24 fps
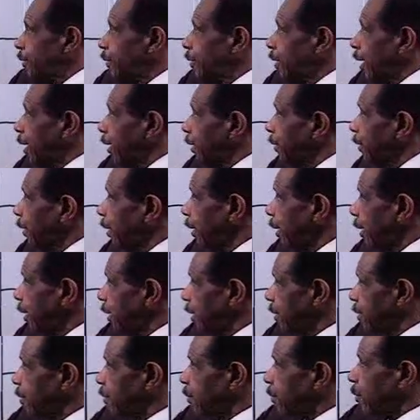that a
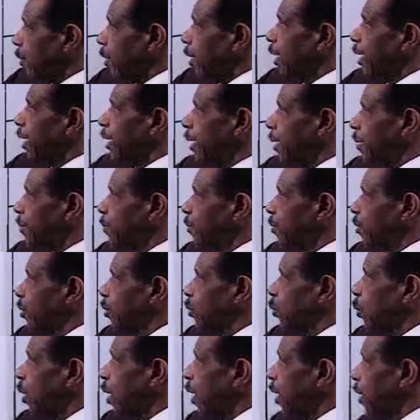crime
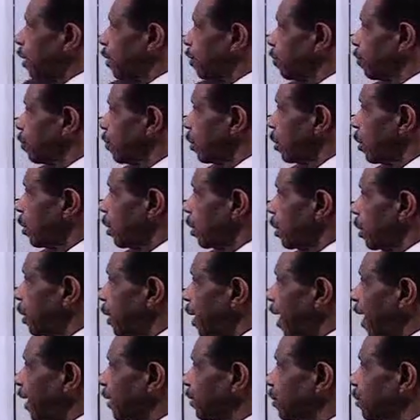requires an
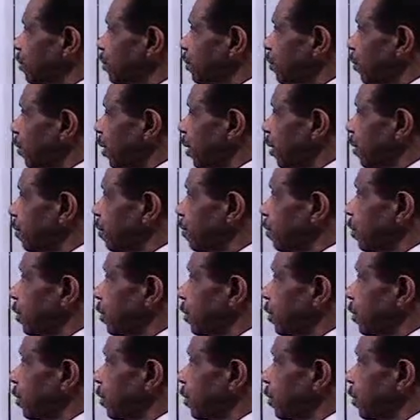actus reus